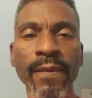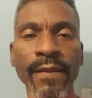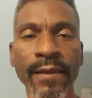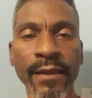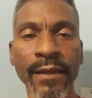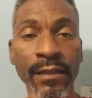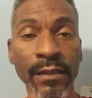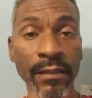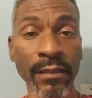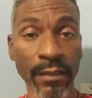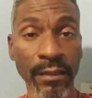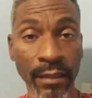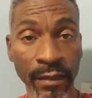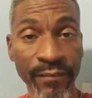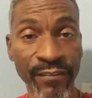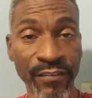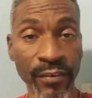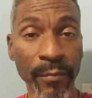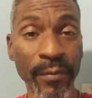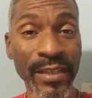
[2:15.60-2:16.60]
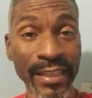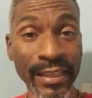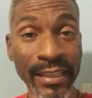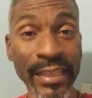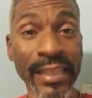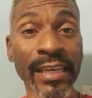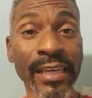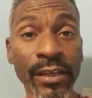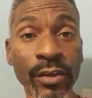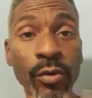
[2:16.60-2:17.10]
And from a
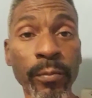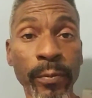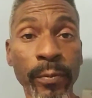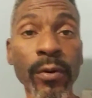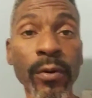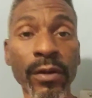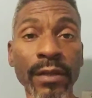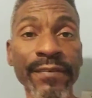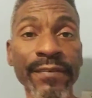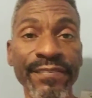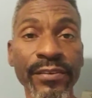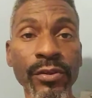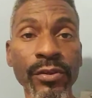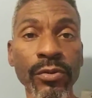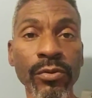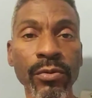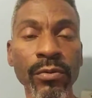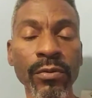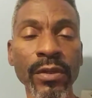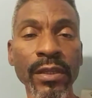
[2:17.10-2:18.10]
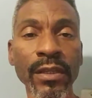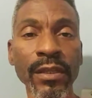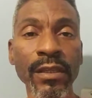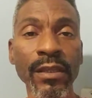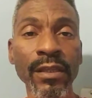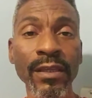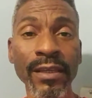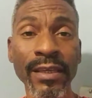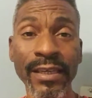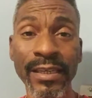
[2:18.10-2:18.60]
legal point of view,
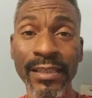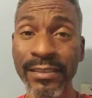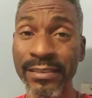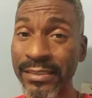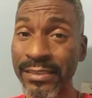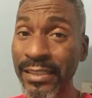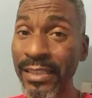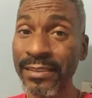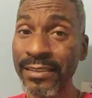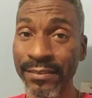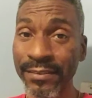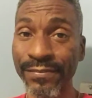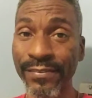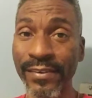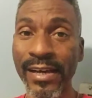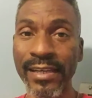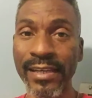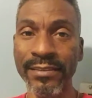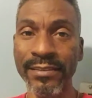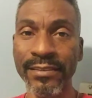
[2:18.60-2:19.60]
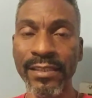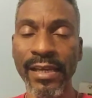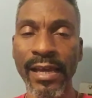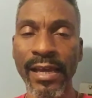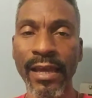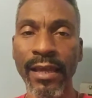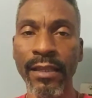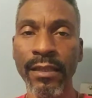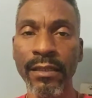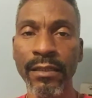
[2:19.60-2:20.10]
it justifies
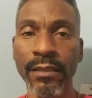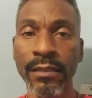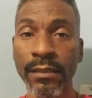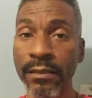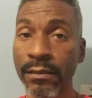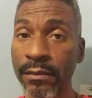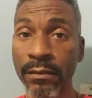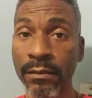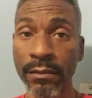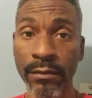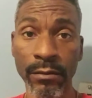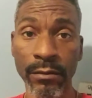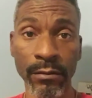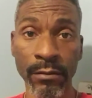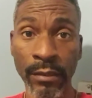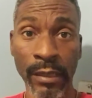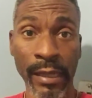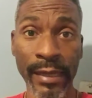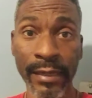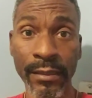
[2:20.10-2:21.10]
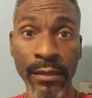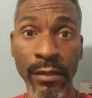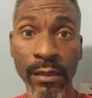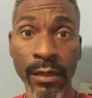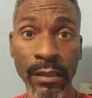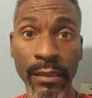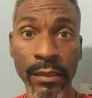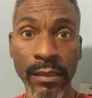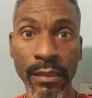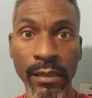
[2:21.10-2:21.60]
that like
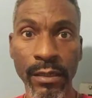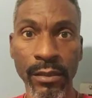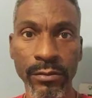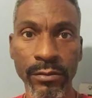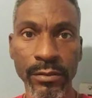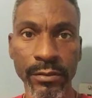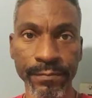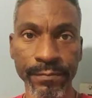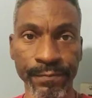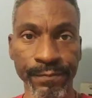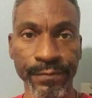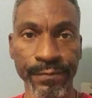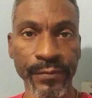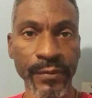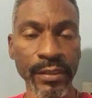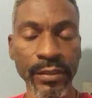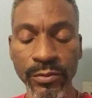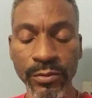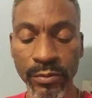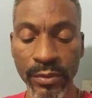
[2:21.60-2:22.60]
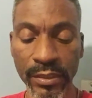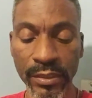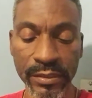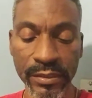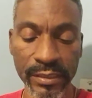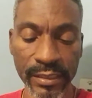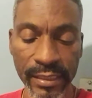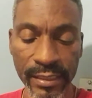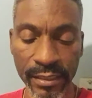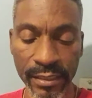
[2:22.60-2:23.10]
nothing else. This is what it
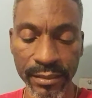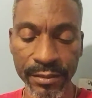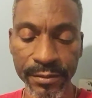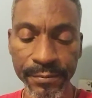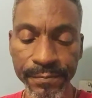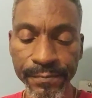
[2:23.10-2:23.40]
says.